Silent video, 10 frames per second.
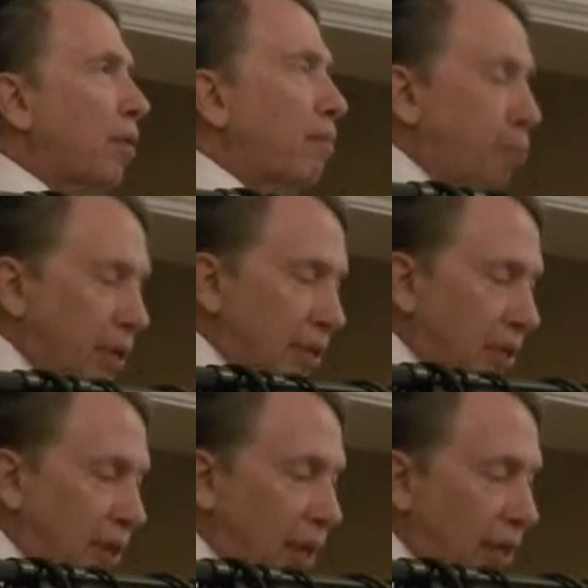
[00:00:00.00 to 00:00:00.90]
the
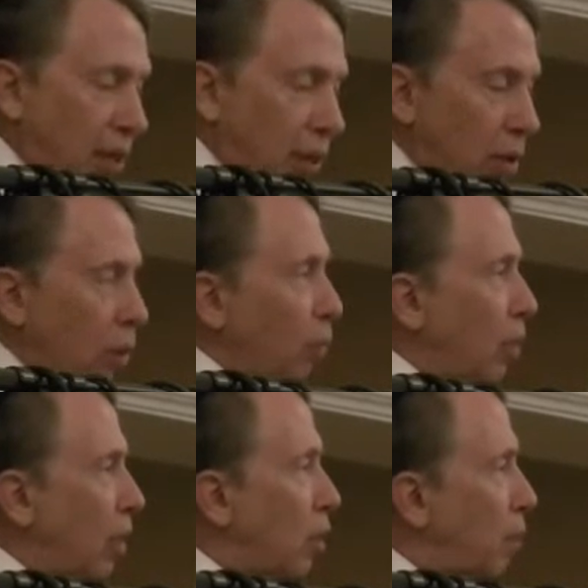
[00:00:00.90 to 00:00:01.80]
presentation with
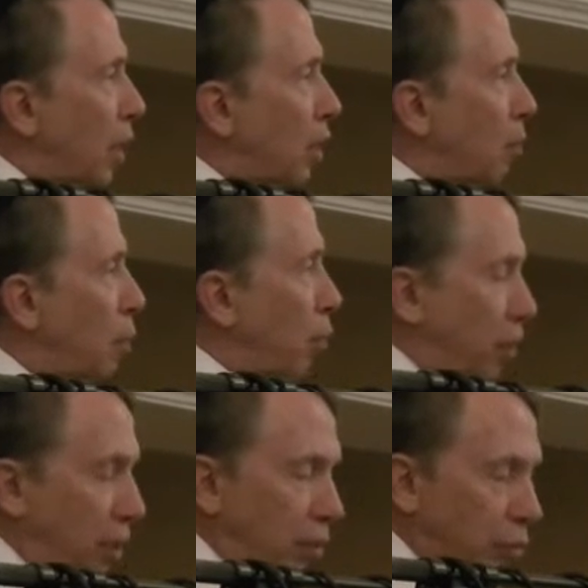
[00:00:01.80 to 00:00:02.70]
a special
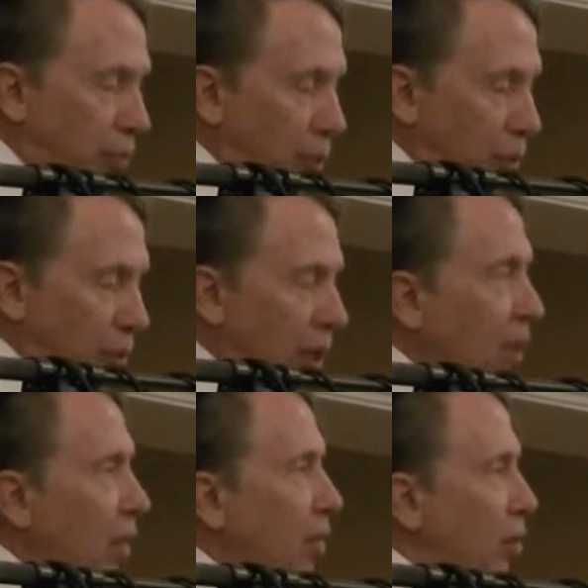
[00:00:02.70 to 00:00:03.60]
memorial tribute
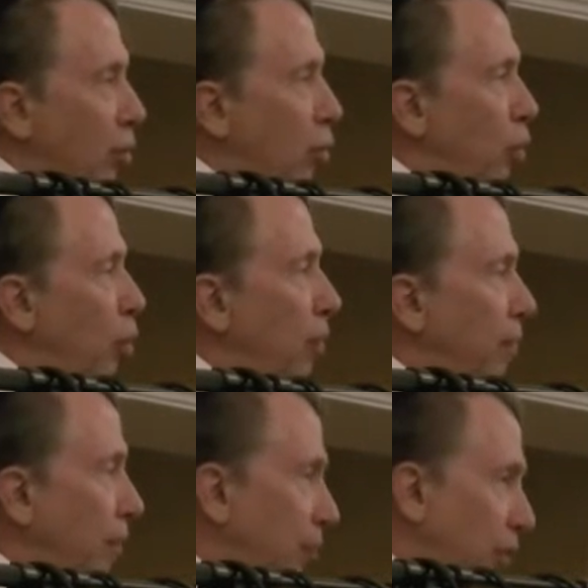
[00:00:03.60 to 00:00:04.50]
to
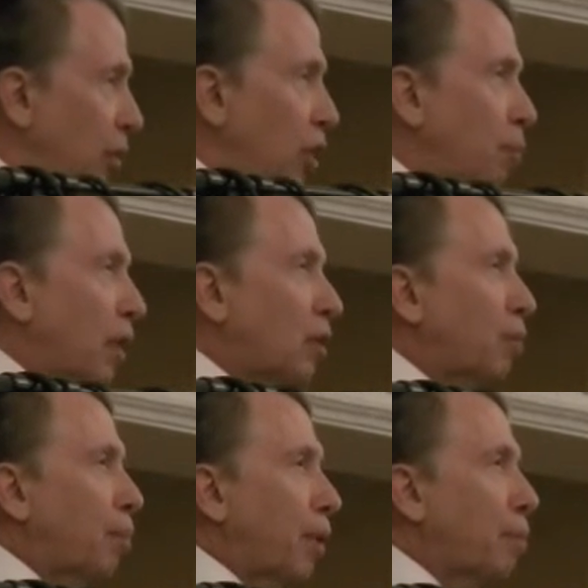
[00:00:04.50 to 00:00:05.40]
two very special
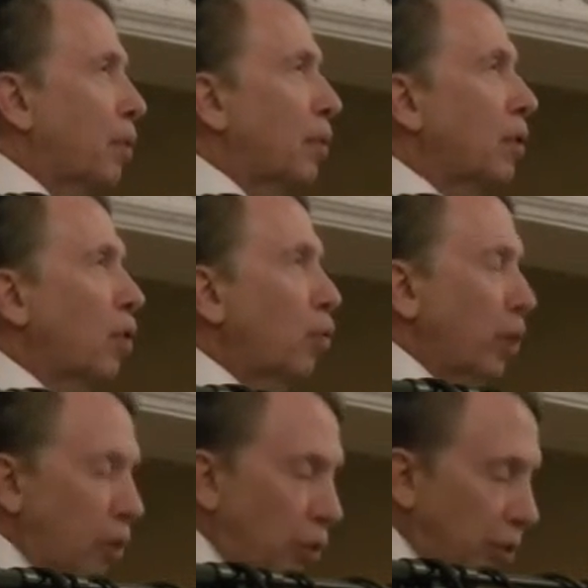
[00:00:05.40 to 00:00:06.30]
people who we
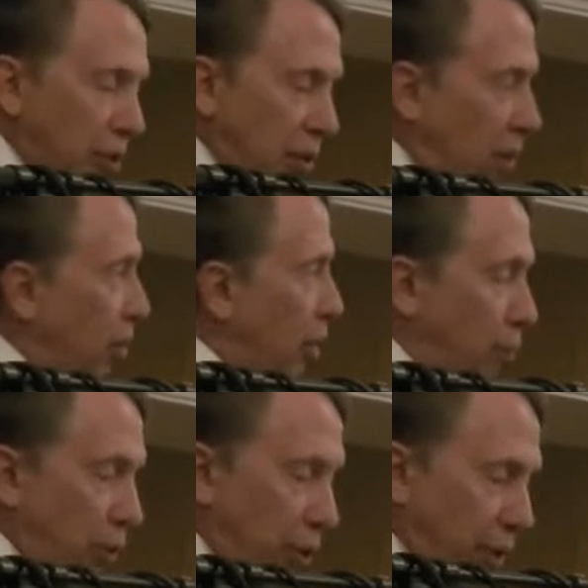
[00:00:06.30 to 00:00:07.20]
lost in our
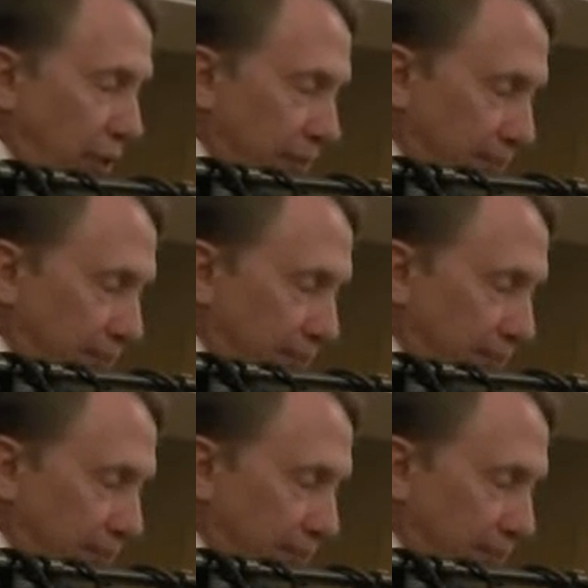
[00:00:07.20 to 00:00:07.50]
community.